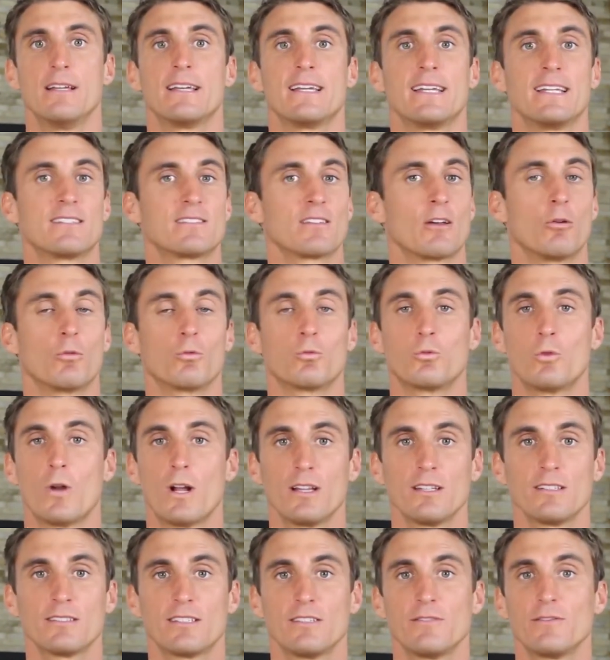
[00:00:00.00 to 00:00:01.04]
It's
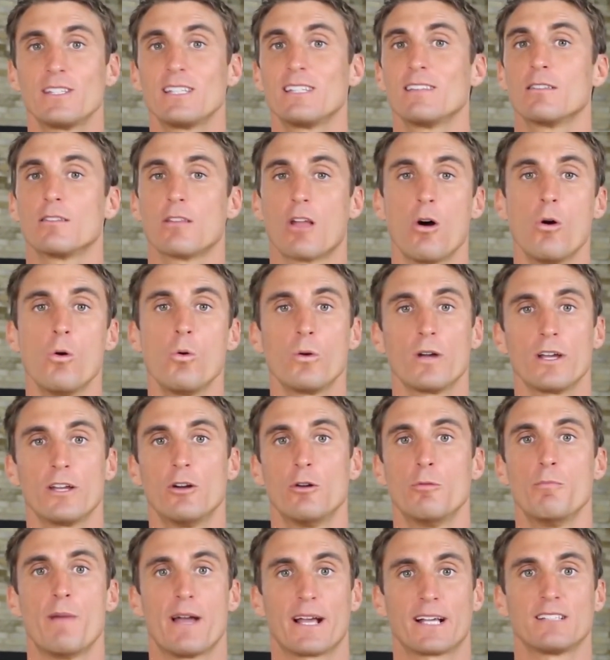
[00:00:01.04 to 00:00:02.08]
relatively low in
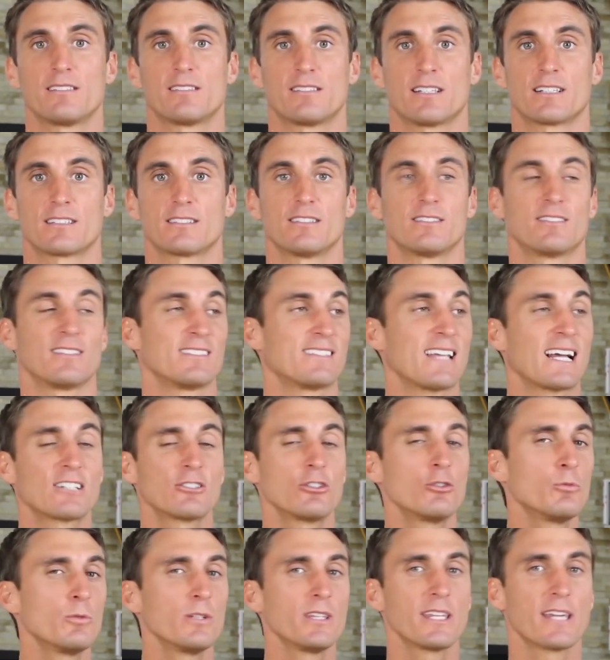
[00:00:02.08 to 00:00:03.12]
omega-6s. It's
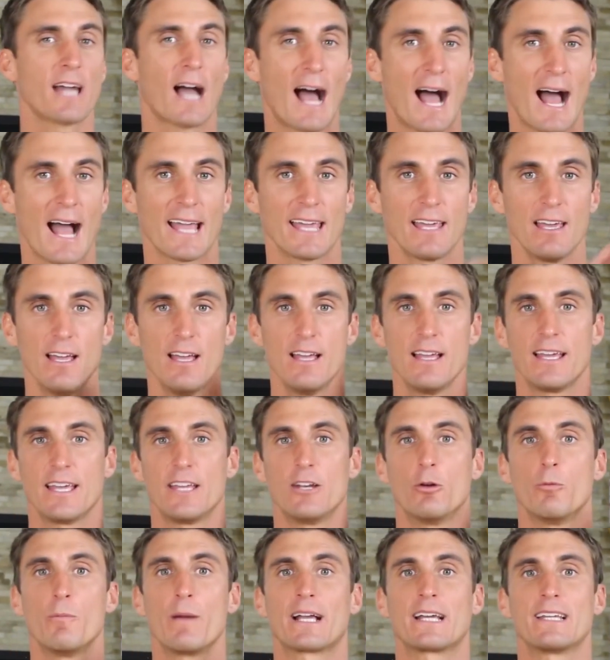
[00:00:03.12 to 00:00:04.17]
actually really high
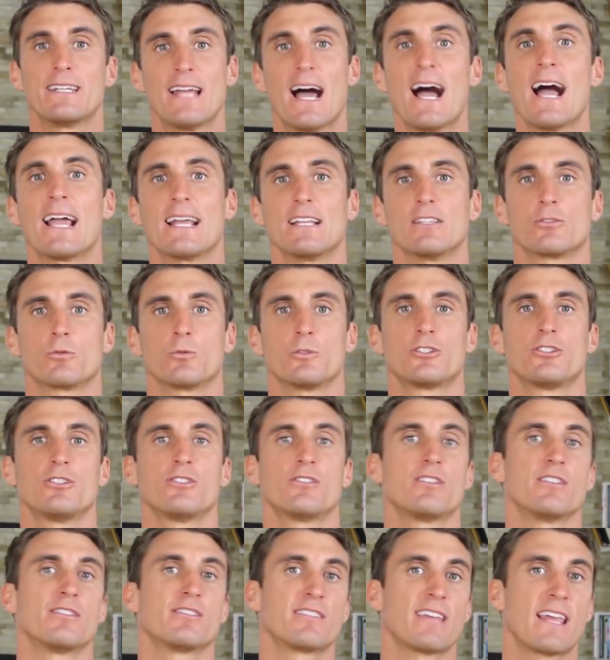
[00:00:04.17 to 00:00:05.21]
in omega-9s, which
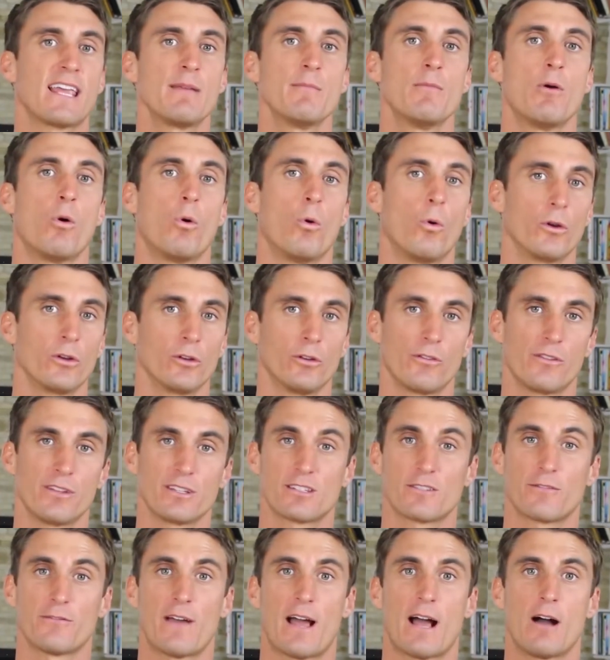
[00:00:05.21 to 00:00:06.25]
is the same oil
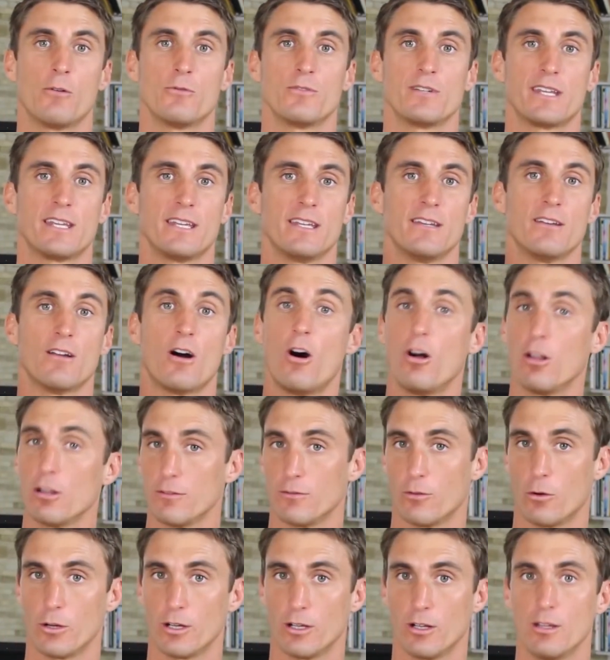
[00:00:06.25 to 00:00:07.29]
that's found in
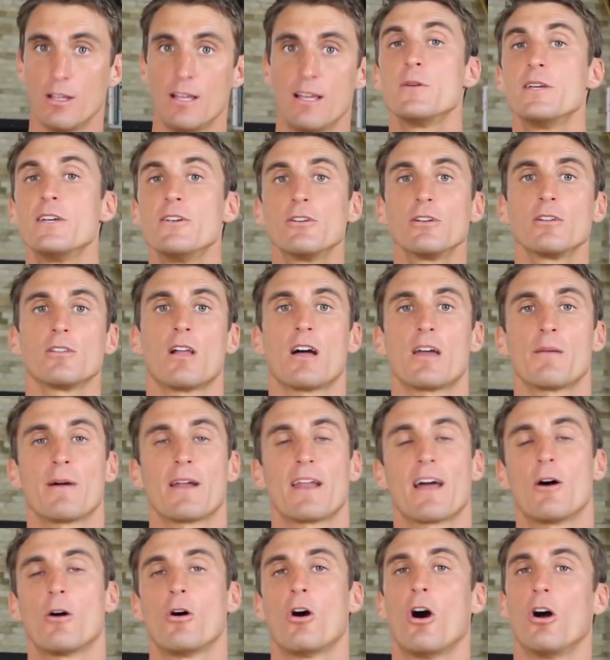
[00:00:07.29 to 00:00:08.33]
olive oil. And you hear a lot about
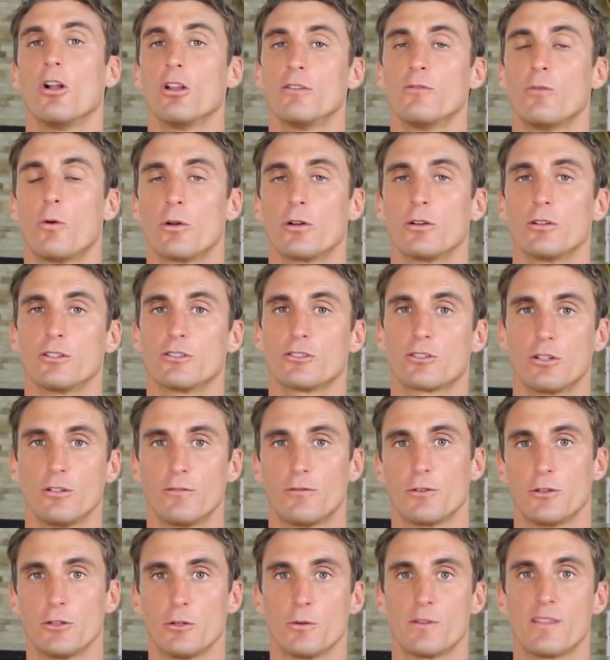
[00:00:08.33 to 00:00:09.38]
how olive oil is good
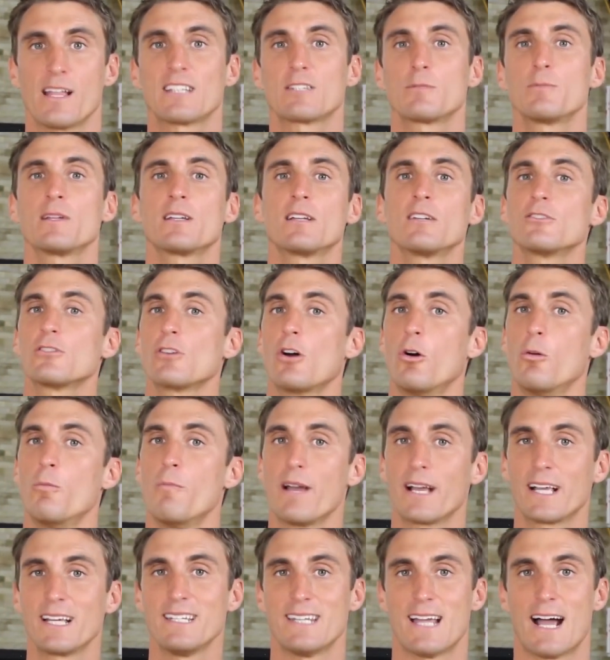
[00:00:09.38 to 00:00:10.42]
for you. And that's because
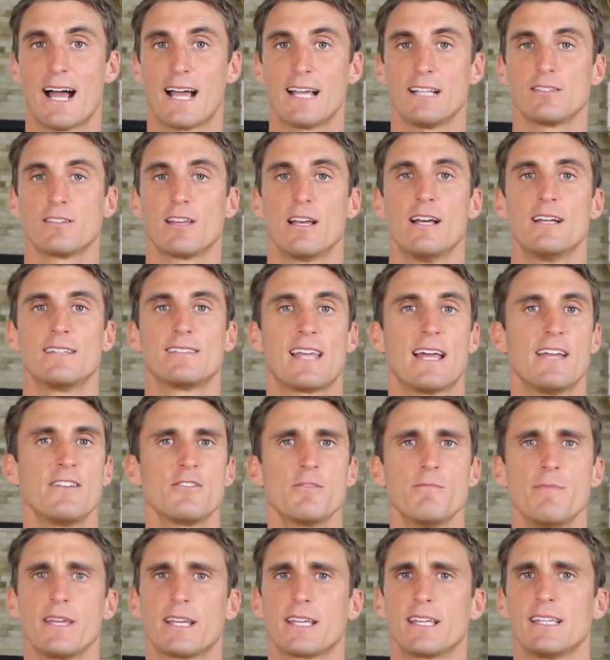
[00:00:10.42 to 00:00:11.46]
omega-9s tend
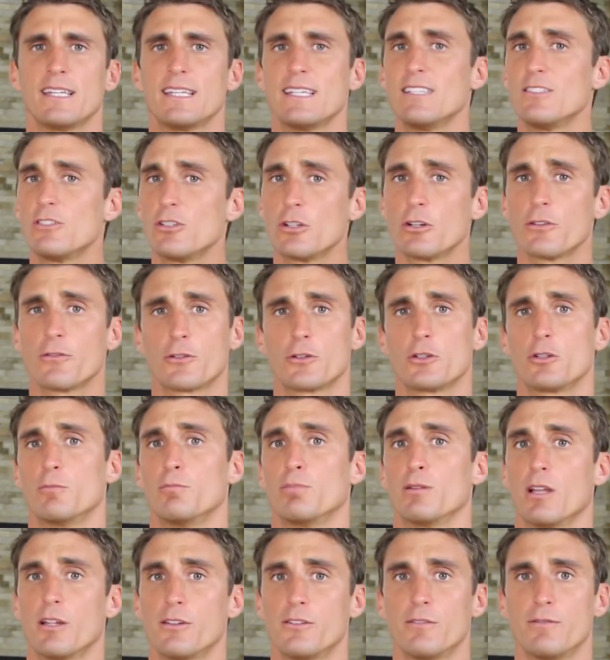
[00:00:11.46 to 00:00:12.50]
to make it easier for your
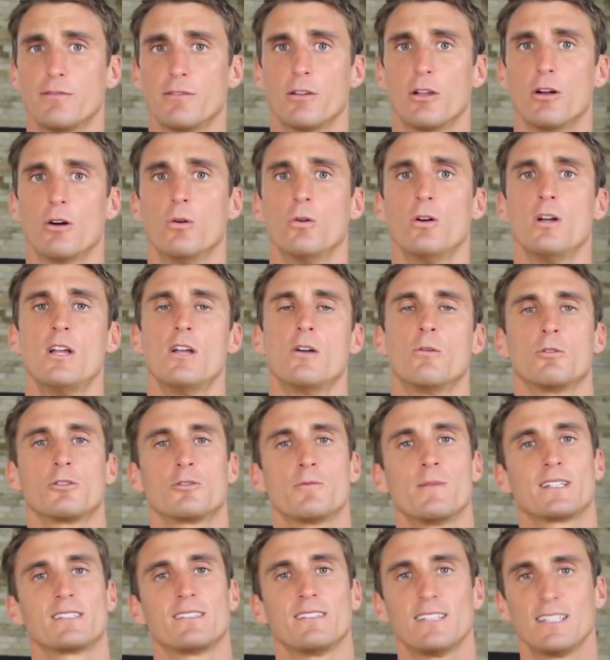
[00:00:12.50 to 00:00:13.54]
blood to flow,
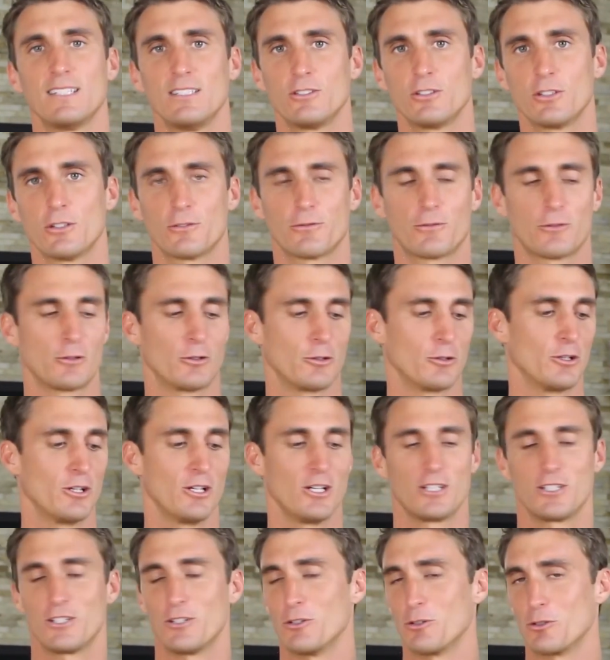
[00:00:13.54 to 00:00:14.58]
which makes it easier for
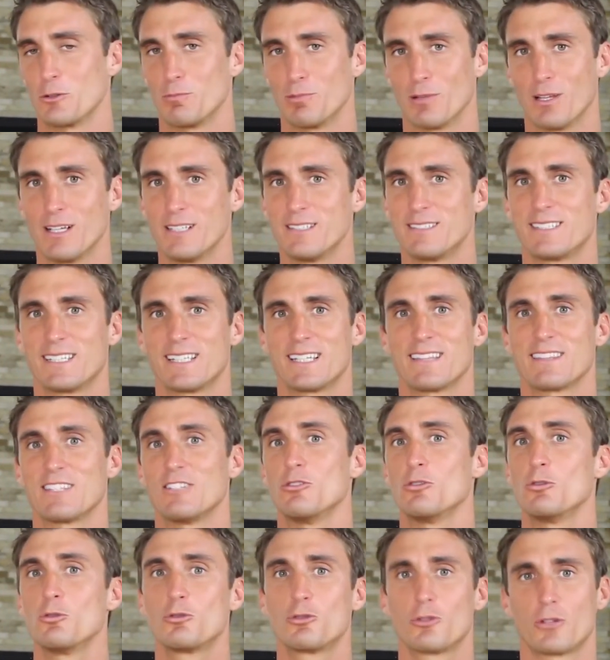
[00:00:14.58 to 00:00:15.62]
your blood to get the
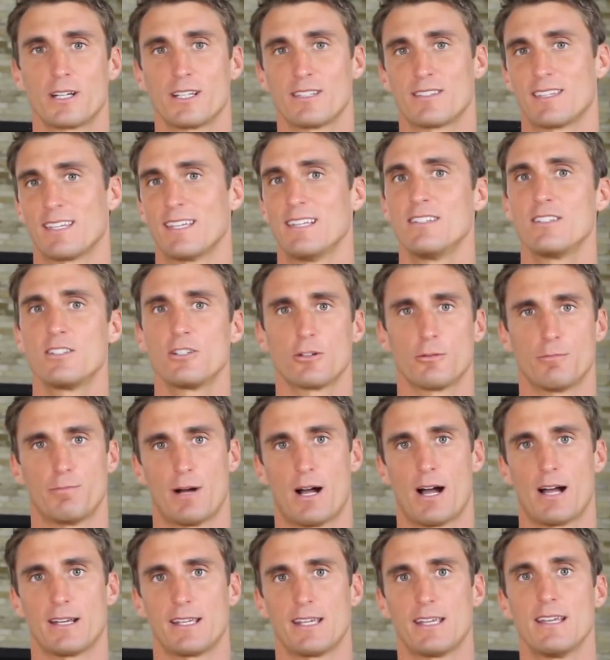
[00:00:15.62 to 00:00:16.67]
nutrients into your
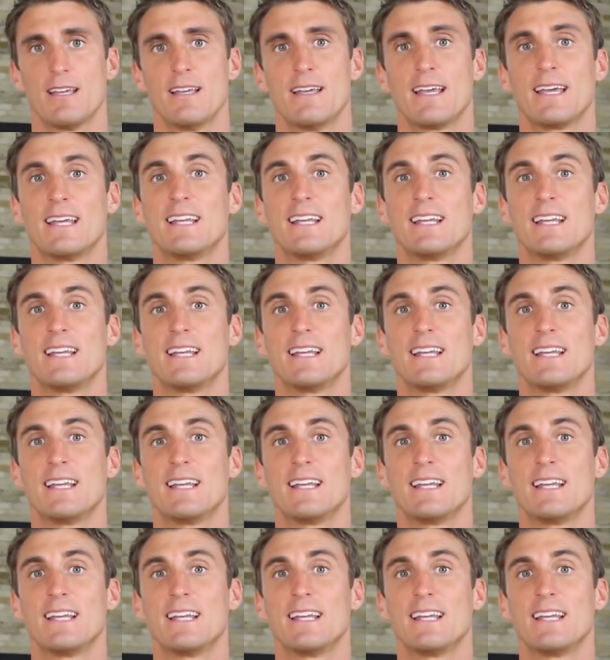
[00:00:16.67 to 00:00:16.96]
body.